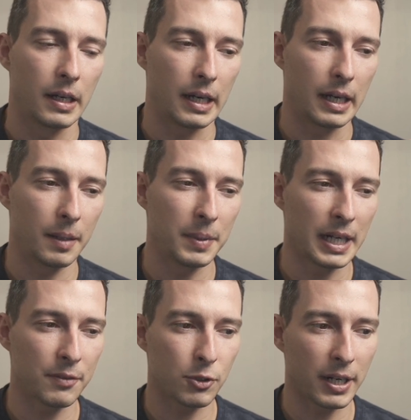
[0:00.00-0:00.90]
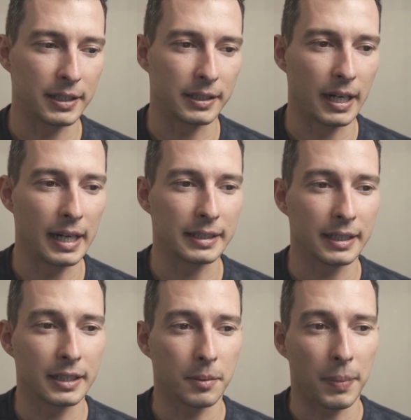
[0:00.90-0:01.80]
I mean, I've tried
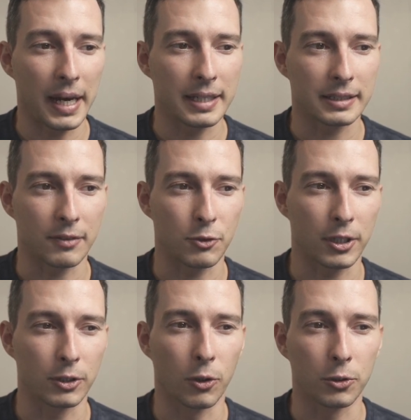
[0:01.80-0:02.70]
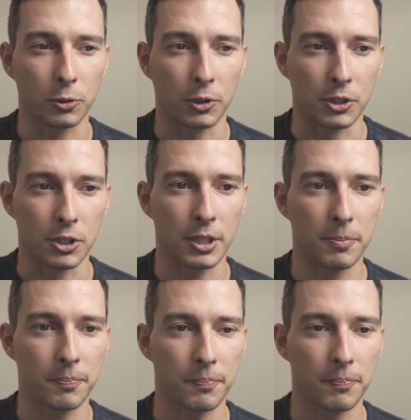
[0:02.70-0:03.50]
dieting in the past. I've tried going to the gym.